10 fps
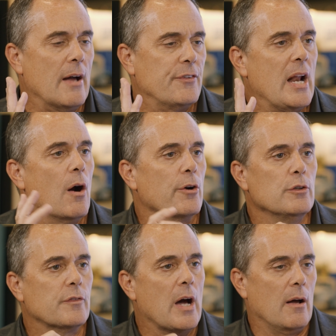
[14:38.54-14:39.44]
half an hour,
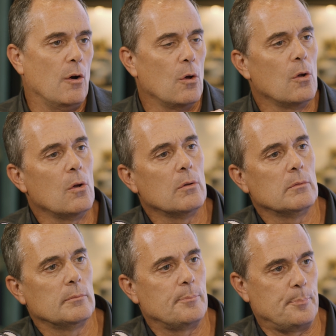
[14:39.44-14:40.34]
you've got a
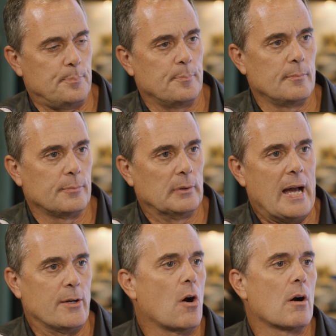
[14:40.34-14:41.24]
whole mm.
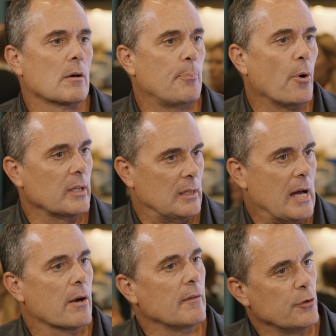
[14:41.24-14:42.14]
LiDAR point
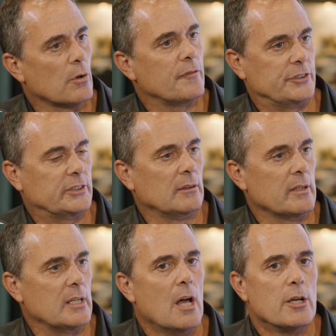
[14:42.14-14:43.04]
cloud of your
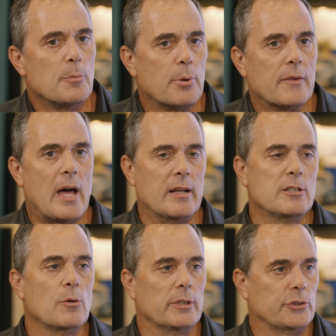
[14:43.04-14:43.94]
facility. You bring yeah. that
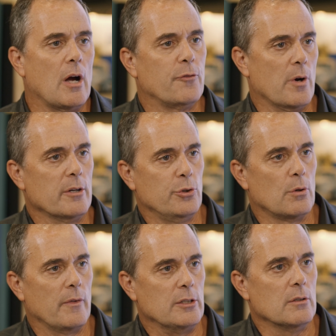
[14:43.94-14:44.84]
into a software
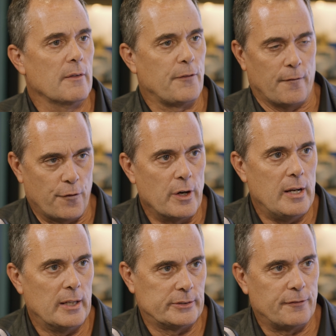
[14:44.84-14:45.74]
tool that you get for
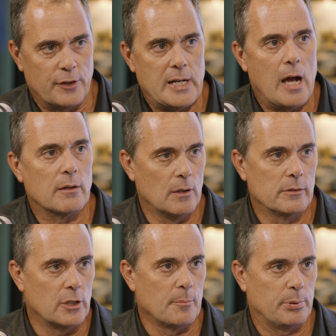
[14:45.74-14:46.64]
free as a free
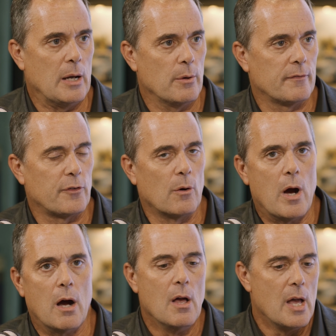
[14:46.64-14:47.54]
download. You can play mm. with it for a
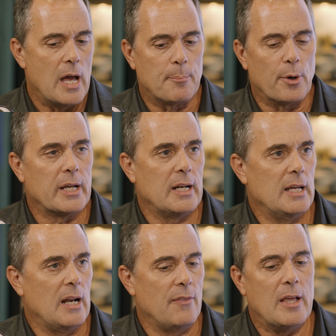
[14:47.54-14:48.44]
while and bring
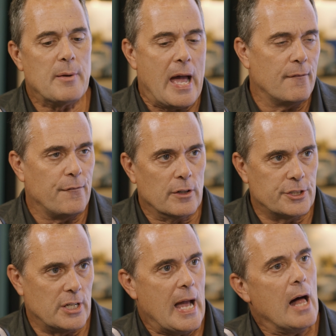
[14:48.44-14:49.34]
it in and then add
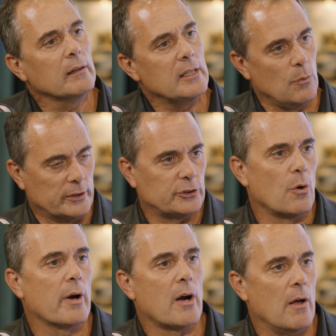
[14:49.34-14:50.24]
functionality what's
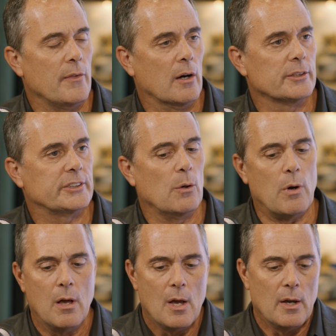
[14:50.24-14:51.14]
going on there and say,
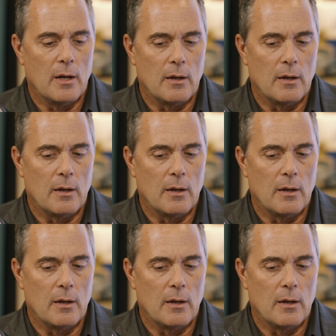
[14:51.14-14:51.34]
well,